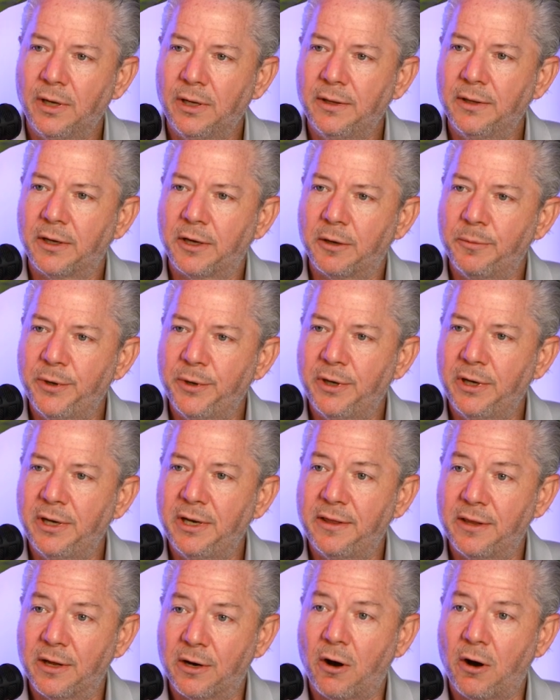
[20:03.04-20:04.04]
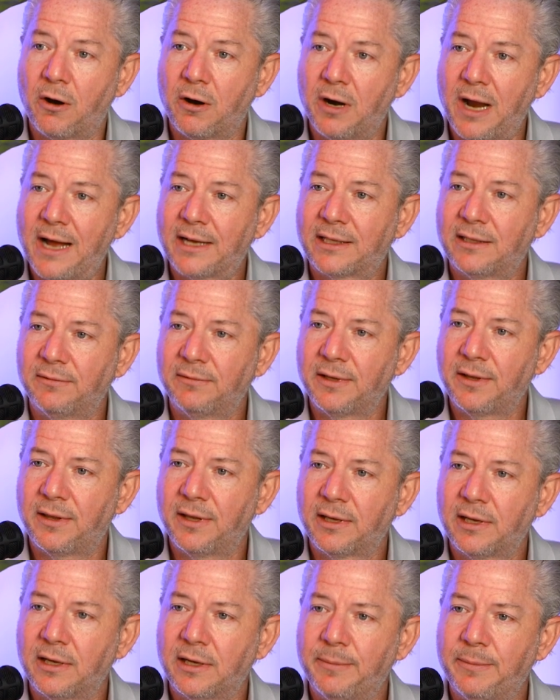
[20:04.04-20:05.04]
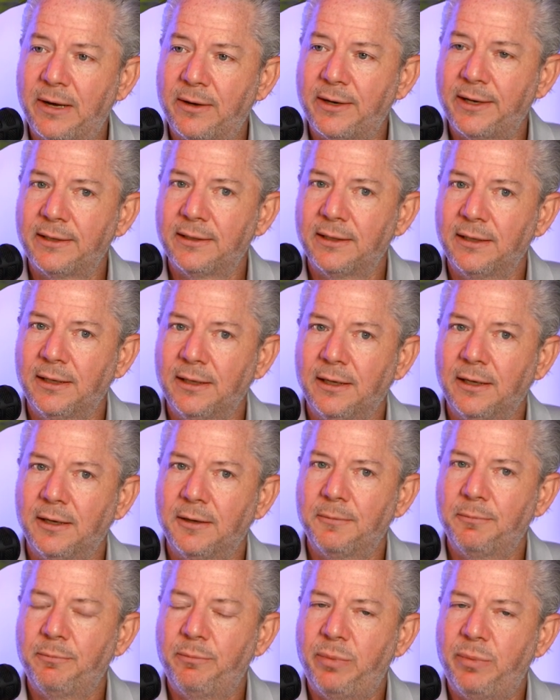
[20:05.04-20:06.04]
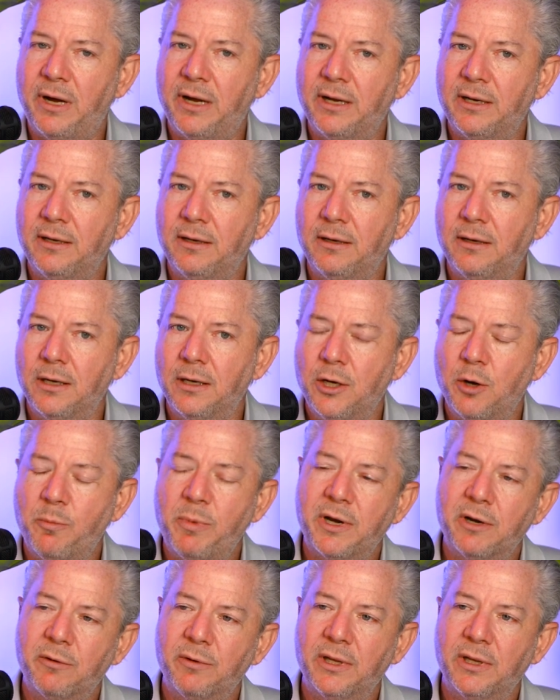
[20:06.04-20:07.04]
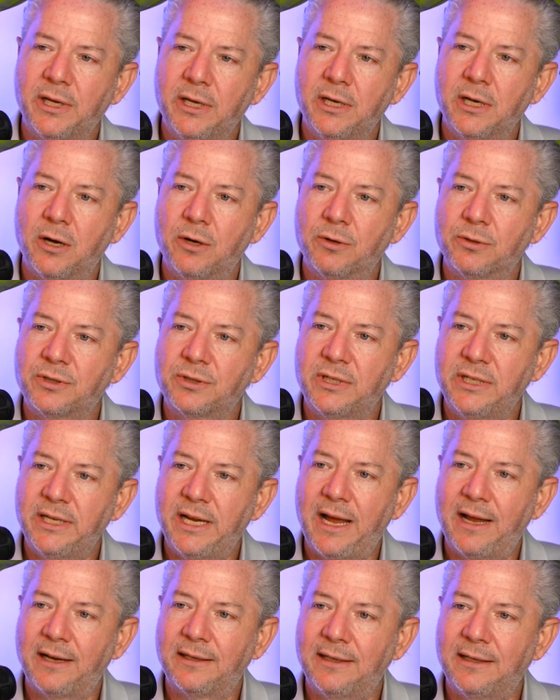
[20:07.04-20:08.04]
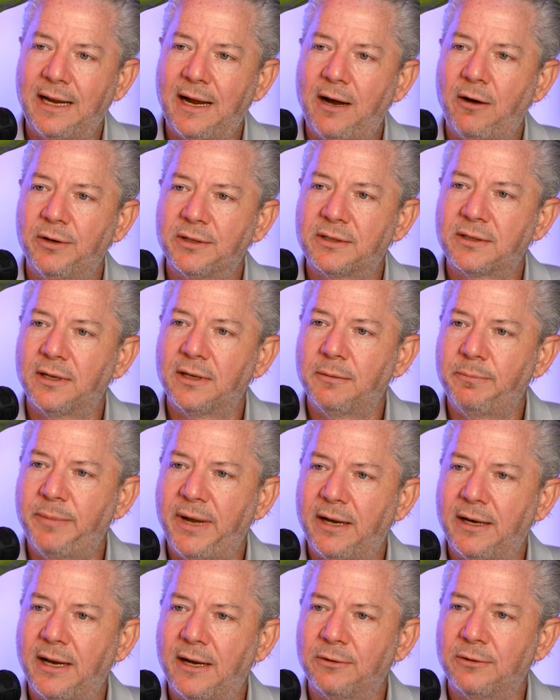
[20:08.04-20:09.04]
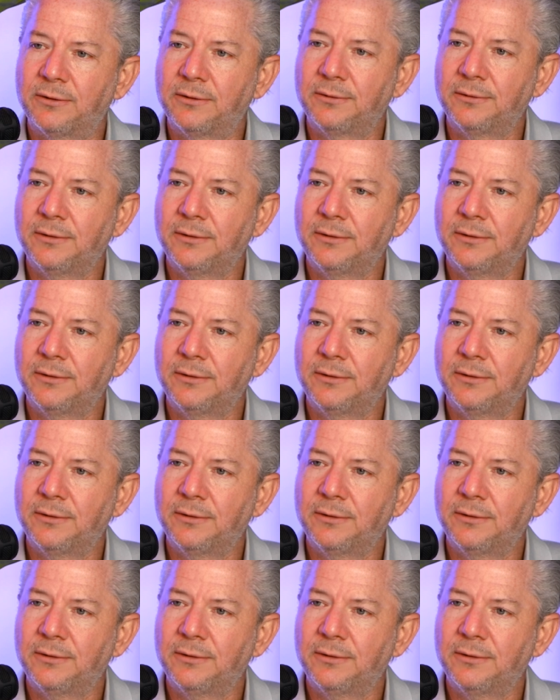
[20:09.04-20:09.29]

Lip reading: in the community that are actively thinking about it, but nobody really knows yet how it's going to pan out.